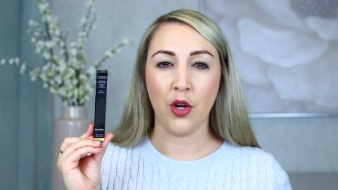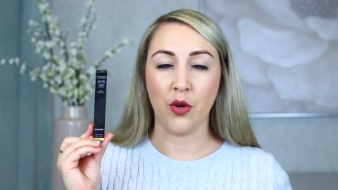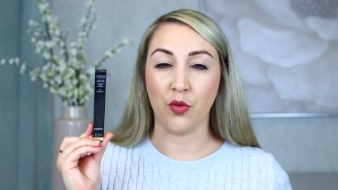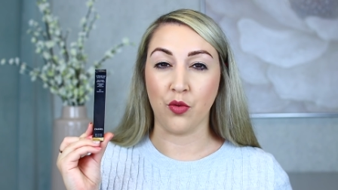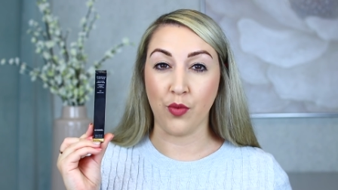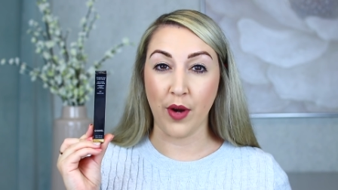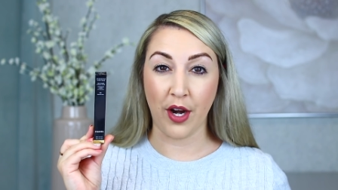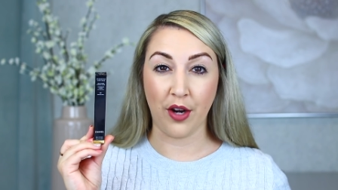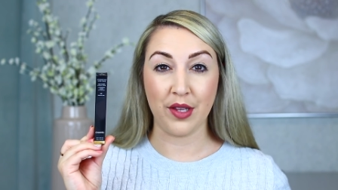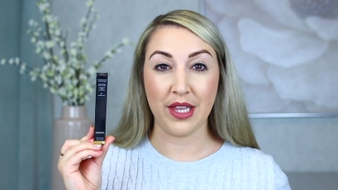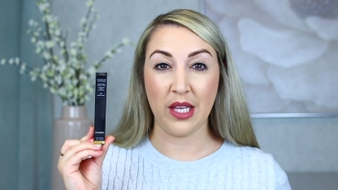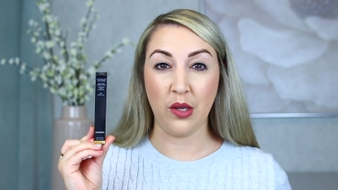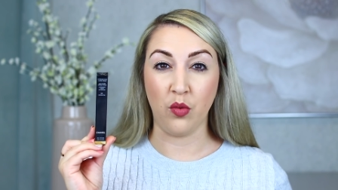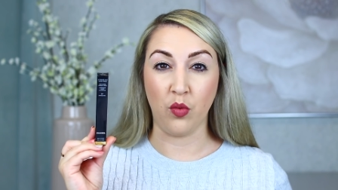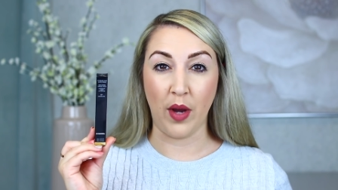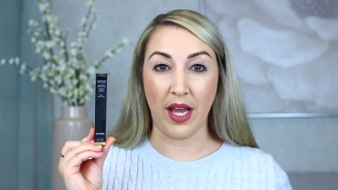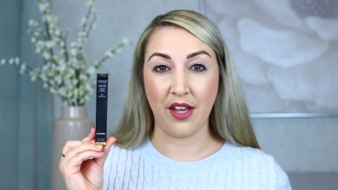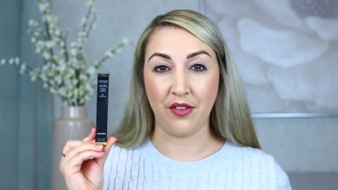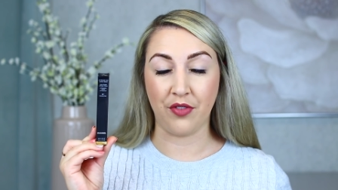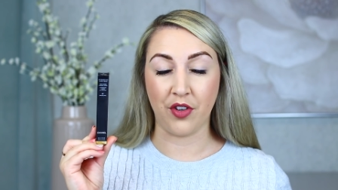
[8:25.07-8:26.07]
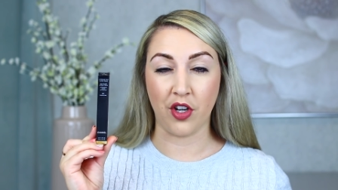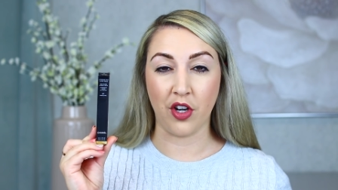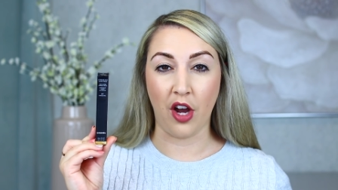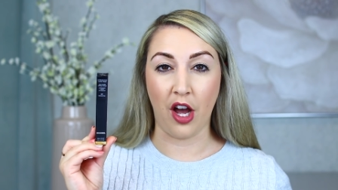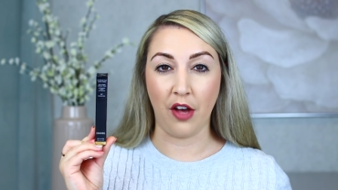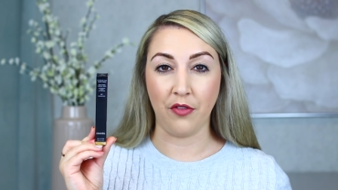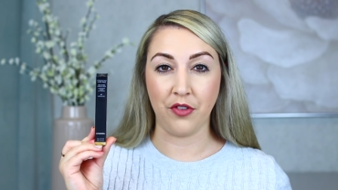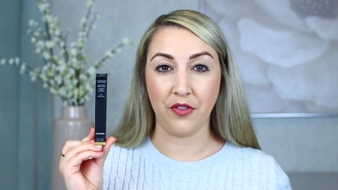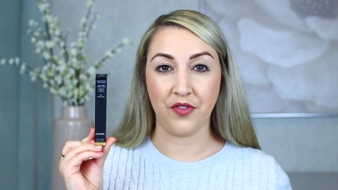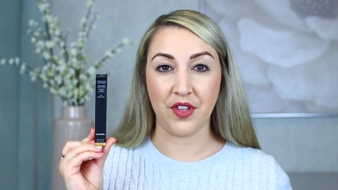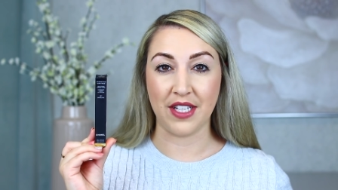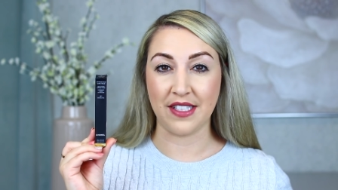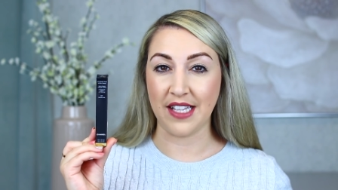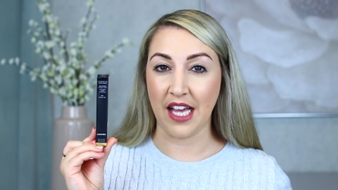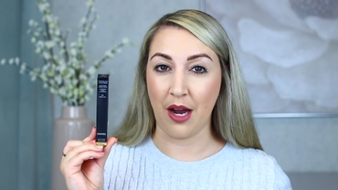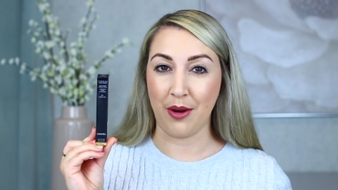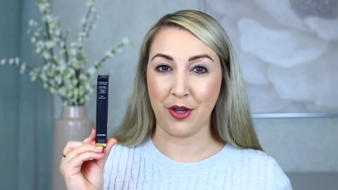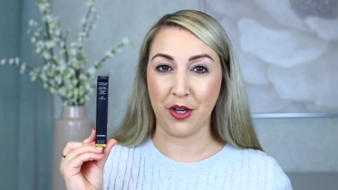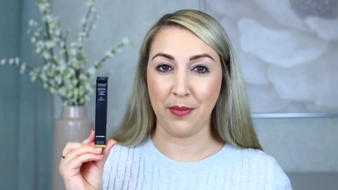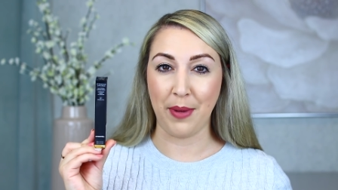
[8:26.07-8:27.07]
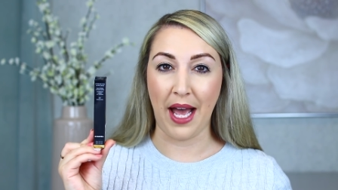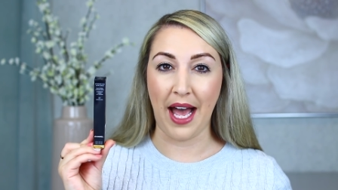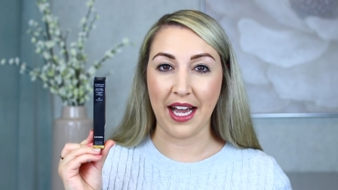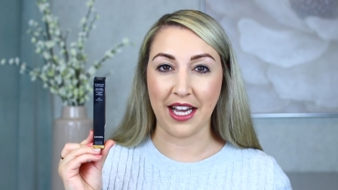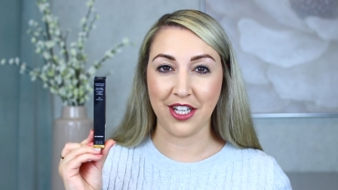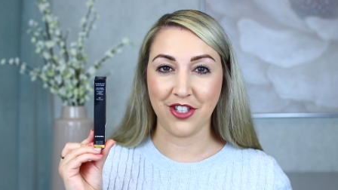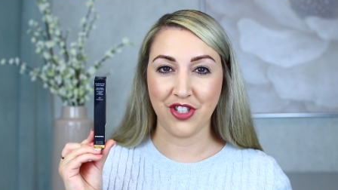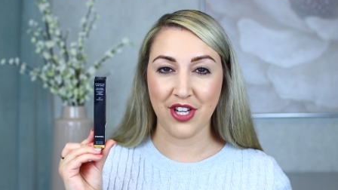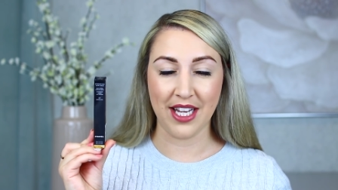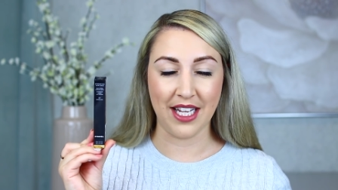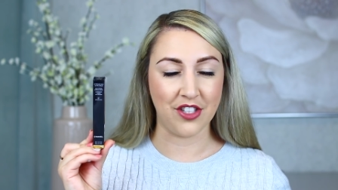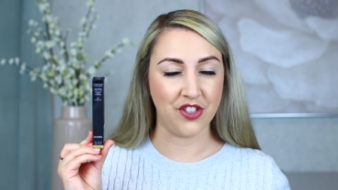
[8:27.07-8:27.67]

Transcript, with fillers: rarely waver off of this outer packaging.